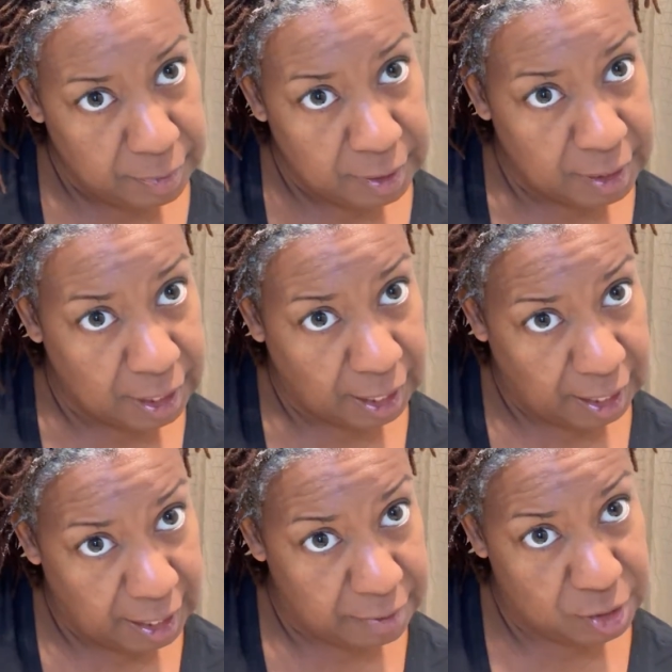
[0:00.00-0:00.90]
that I
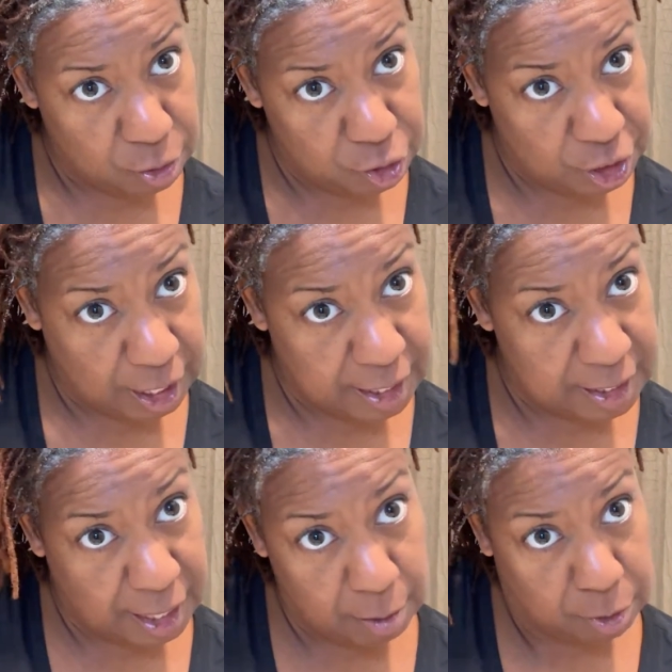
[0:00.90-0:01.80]
have told you guys
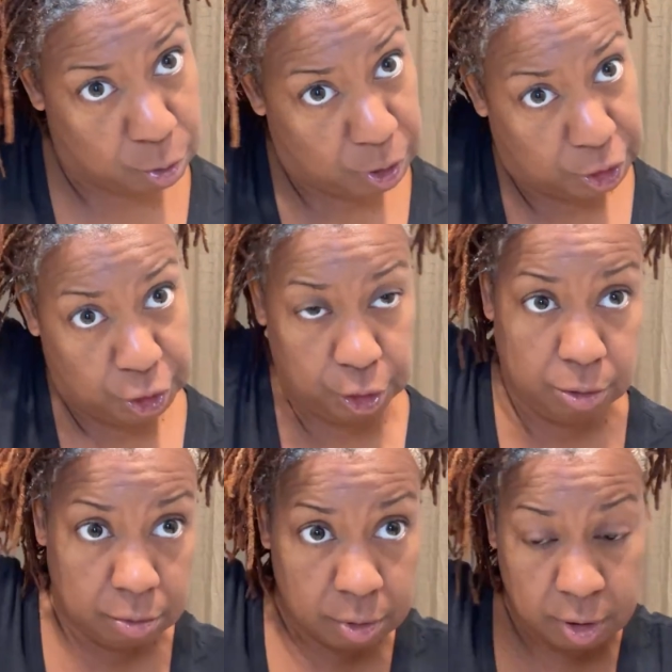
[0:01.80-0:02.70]
that I was going to
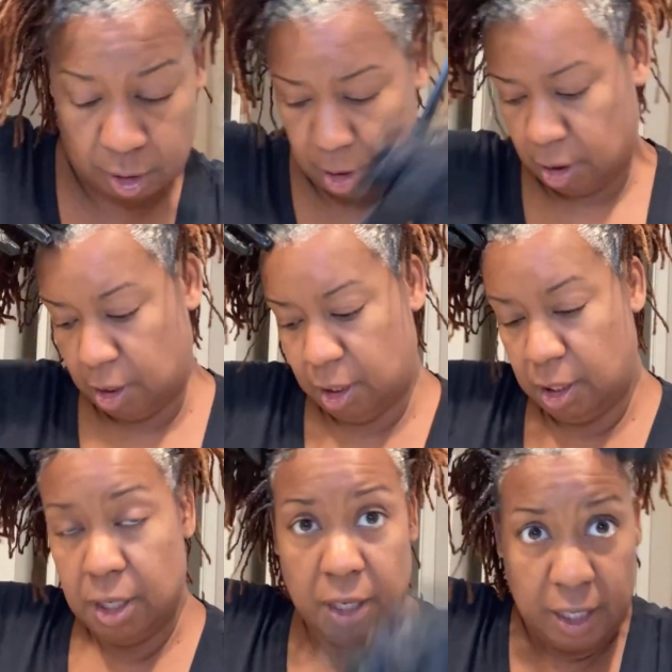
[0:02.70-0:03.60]
do.
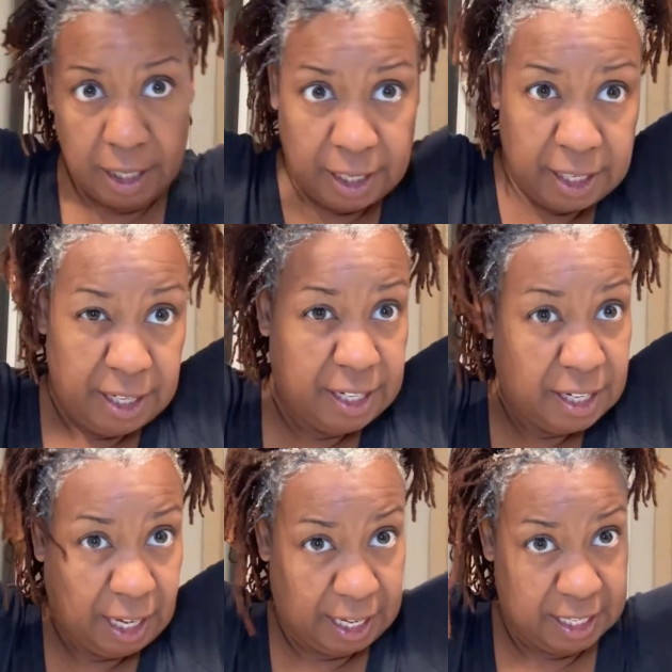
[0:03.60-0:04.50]
And
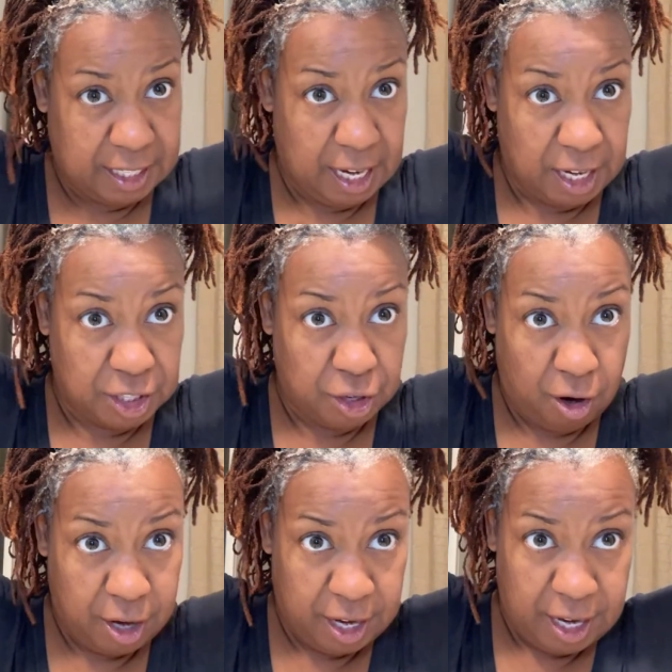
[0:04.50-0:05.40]
like I said, I
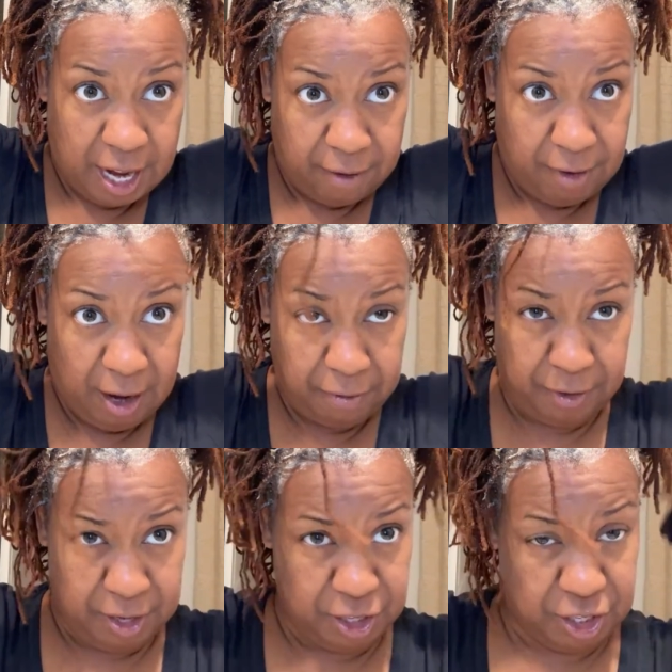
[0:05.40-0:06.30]
started it, have not
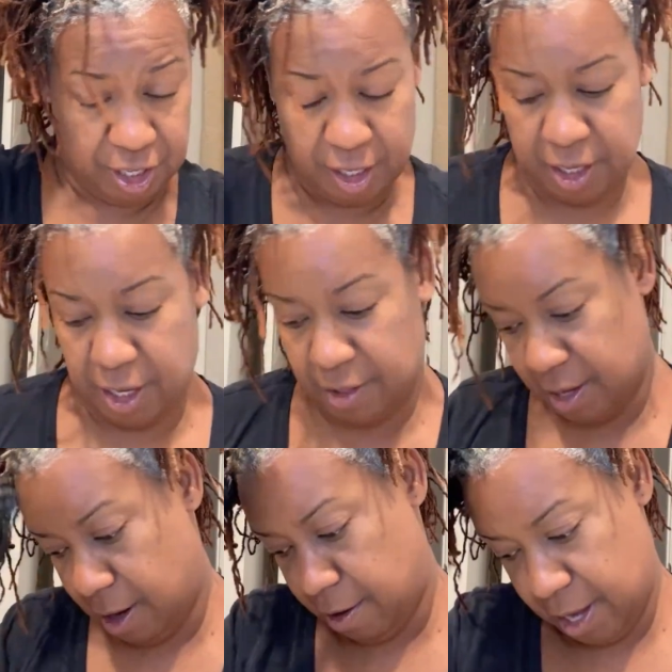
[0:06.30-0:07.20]
finished it, and
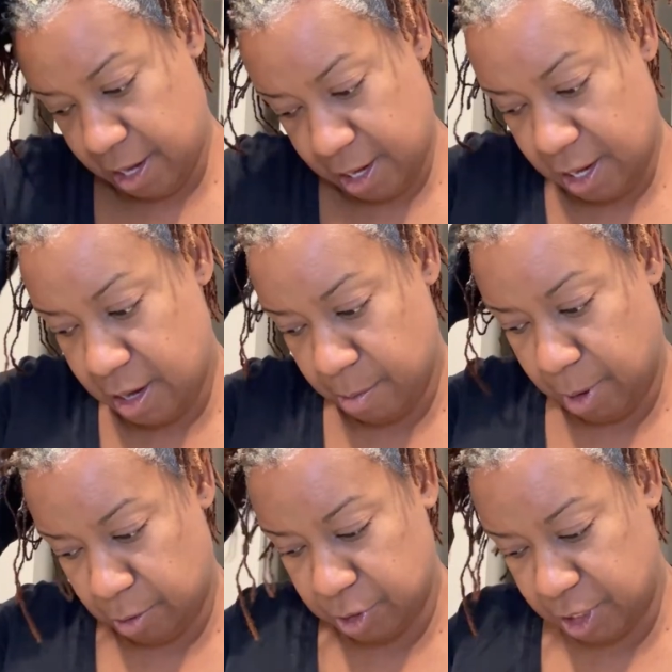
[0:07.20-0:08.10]
then I'll edit it and
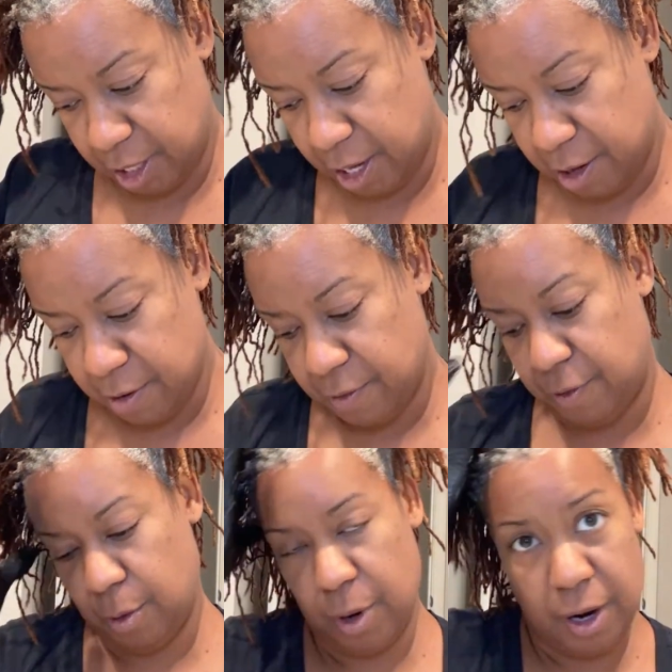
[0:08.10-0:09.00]
post it here
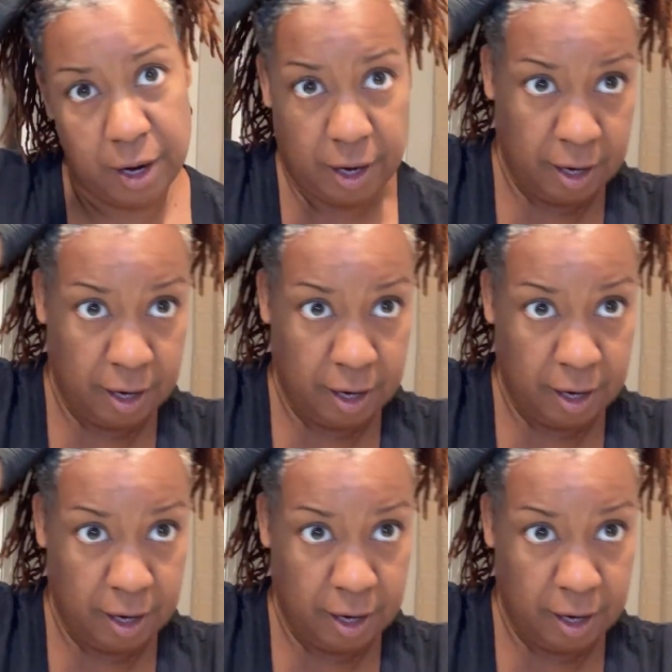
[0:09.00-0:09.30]
for